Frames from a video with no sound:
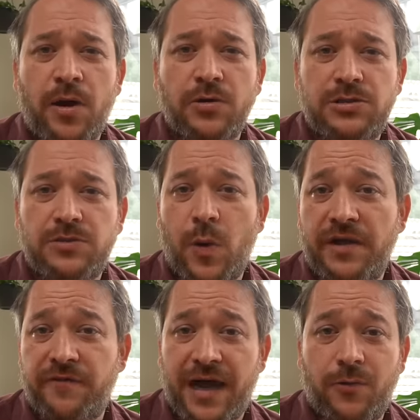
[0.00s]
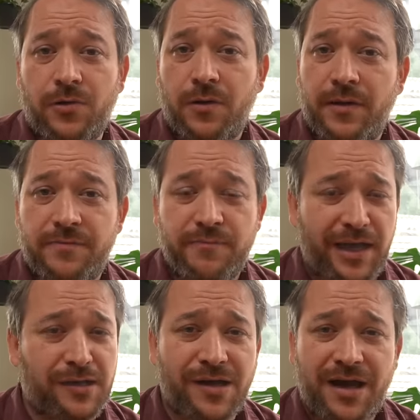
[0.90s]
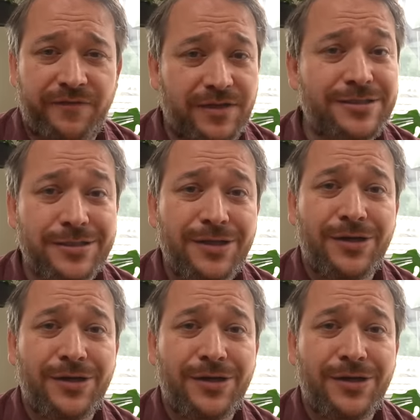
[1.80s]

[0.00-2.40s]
post went viral and made a lot of us